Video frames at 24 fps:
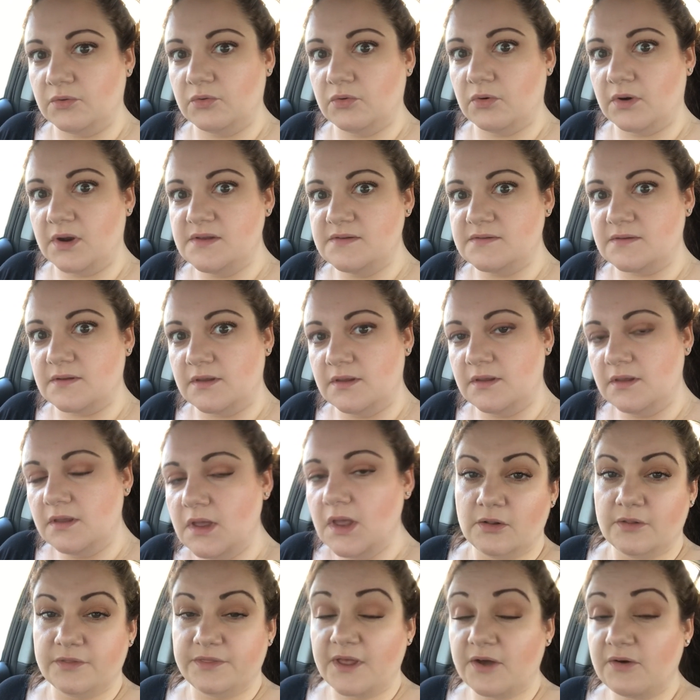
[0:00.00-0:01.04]
crazy.
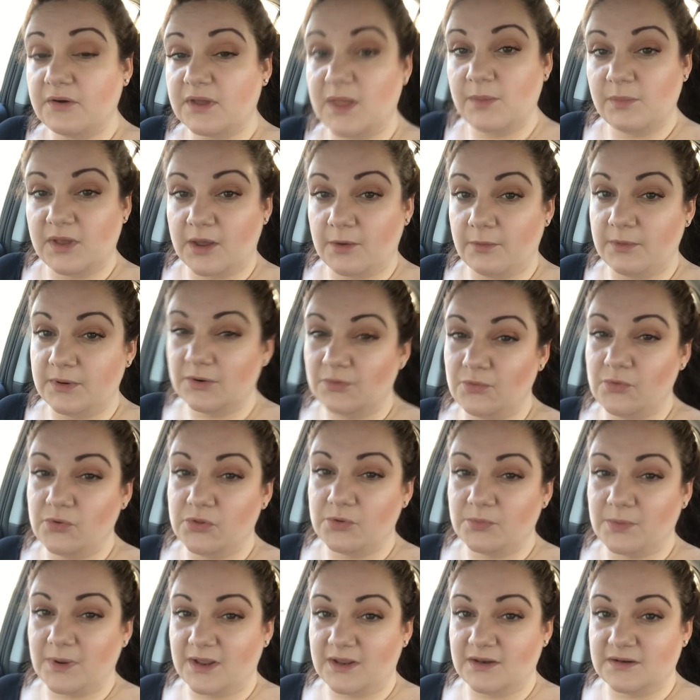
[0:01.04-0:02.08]
That'll keep me going all the
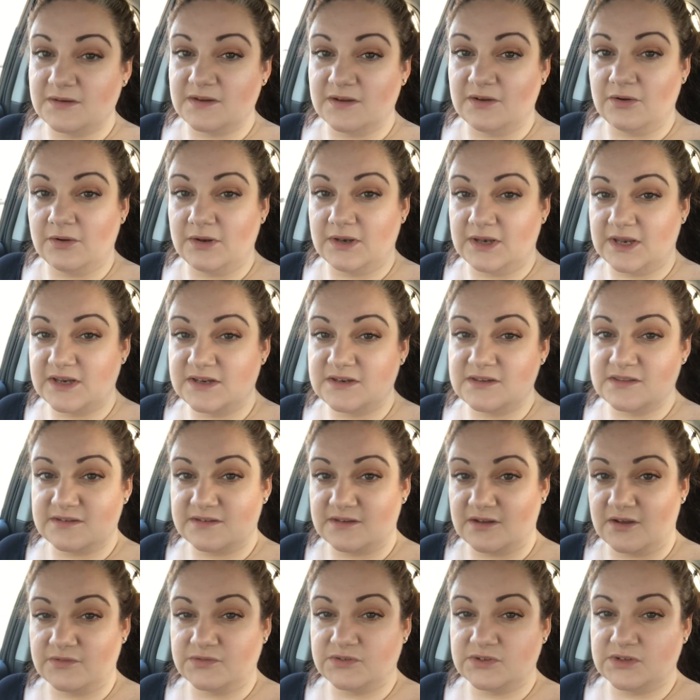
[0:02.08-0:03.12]
way until later this
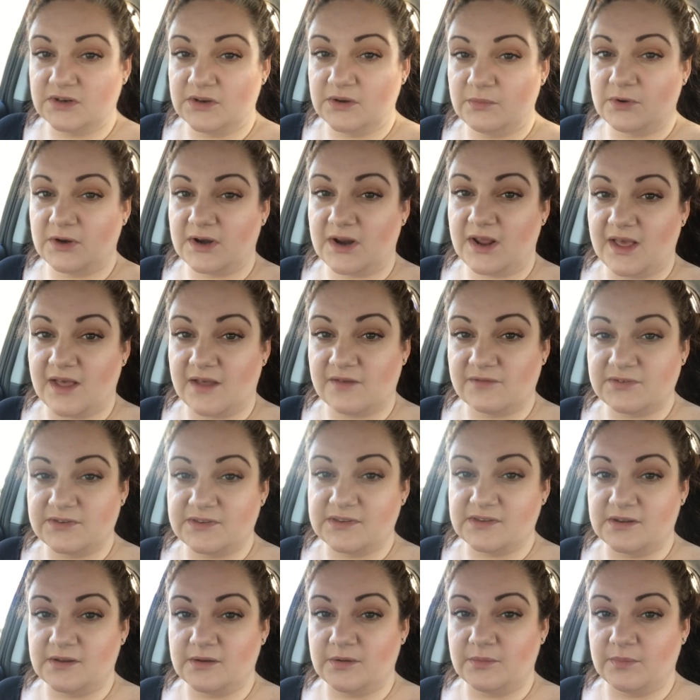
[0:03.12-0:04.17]
afternoon when I have
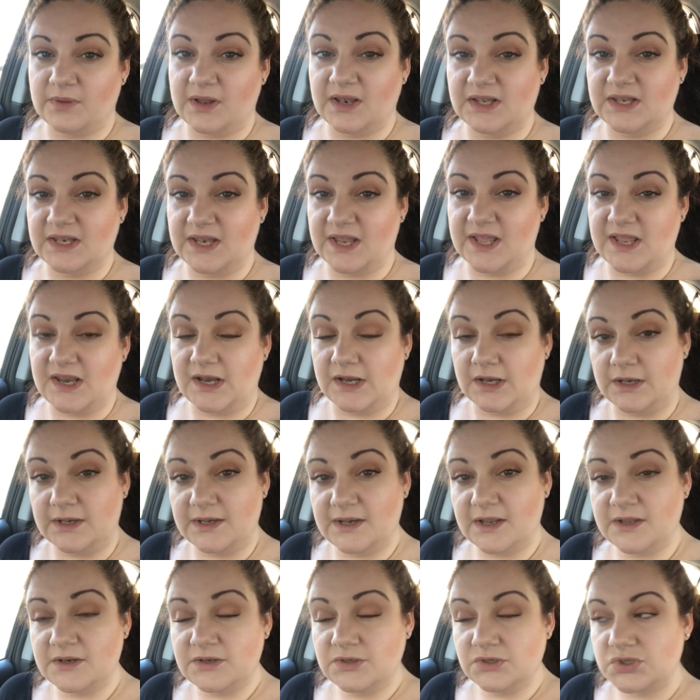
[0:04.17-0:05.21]
some late
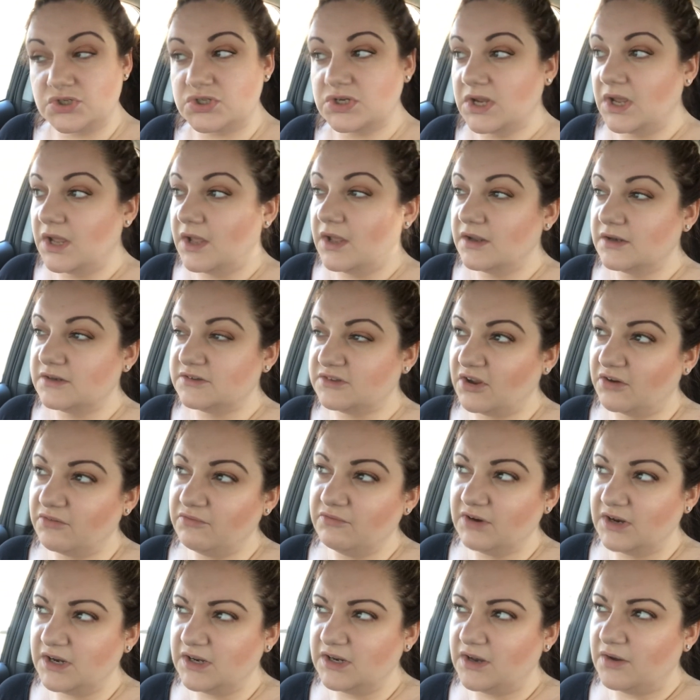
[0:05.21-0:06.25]
lunch. Don't
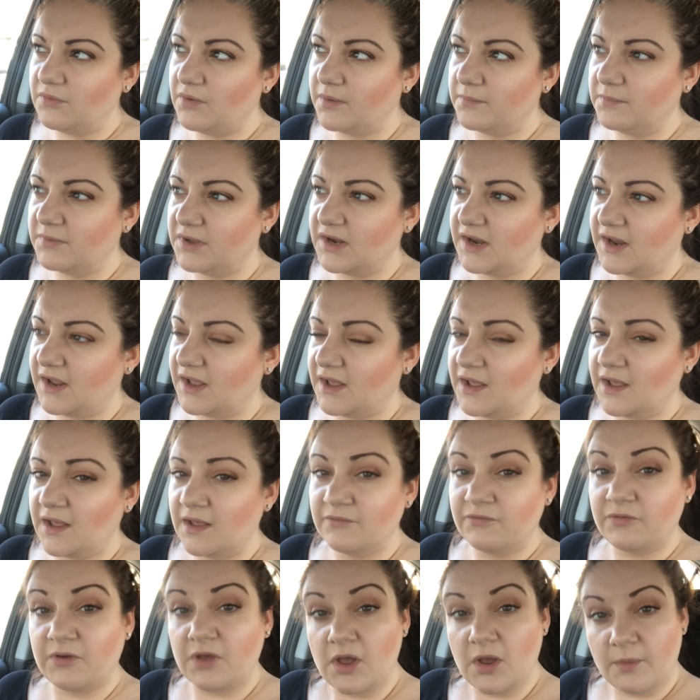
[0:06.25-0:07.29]
really know what I'm gonna
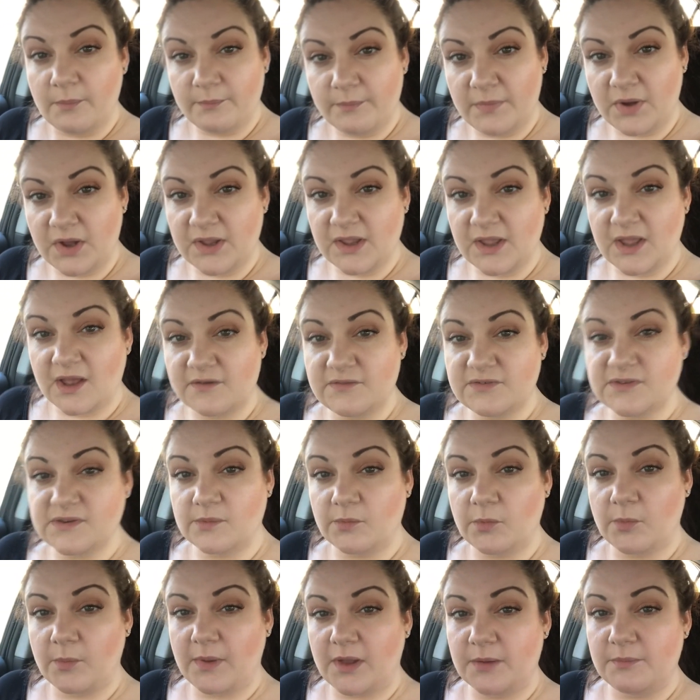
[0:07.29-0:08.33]
have. Might have
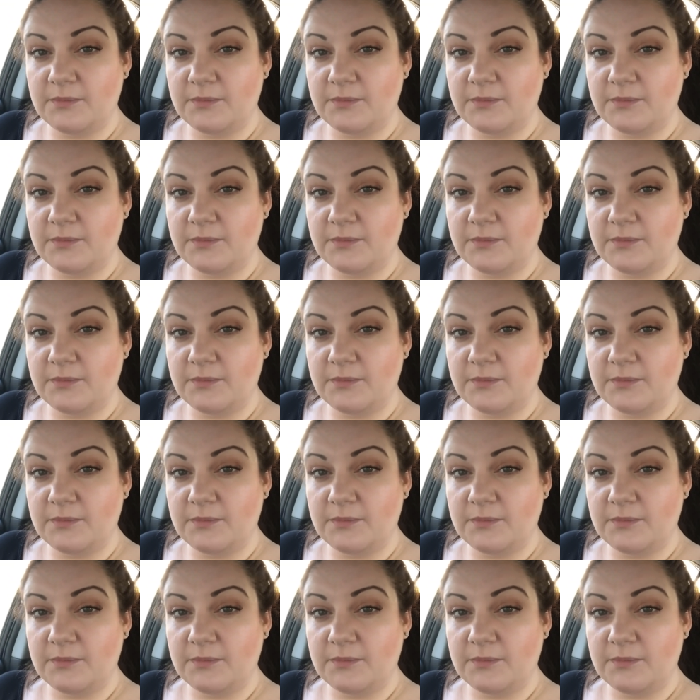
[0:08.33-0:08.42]
some of my